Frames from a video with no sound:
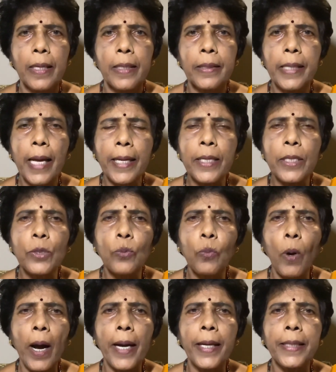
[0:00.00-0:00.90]
That is
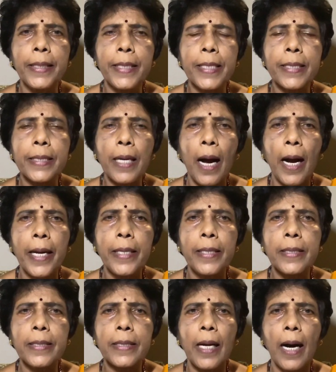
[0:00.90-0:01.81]
why
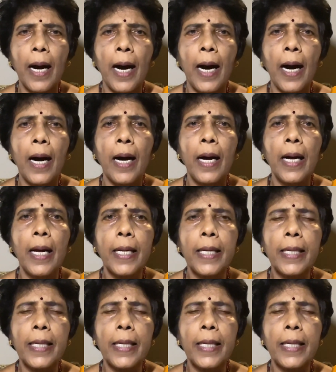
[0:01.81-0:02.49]
desires are